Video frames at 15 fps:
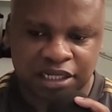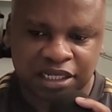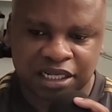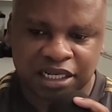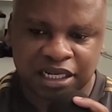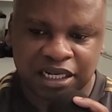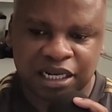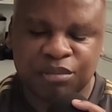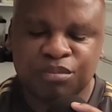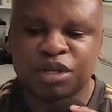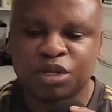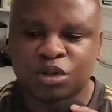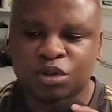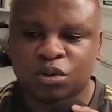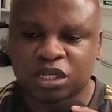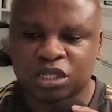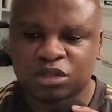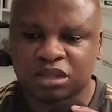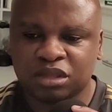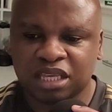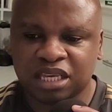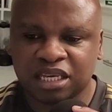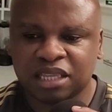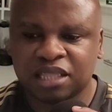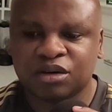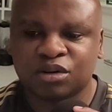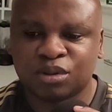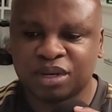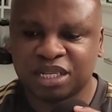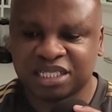Let me know what you think in the
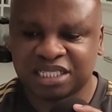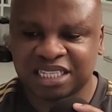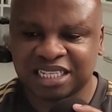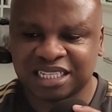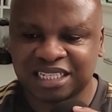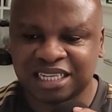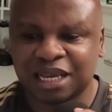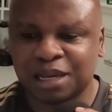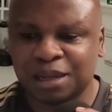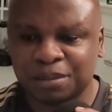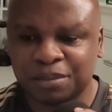comment section.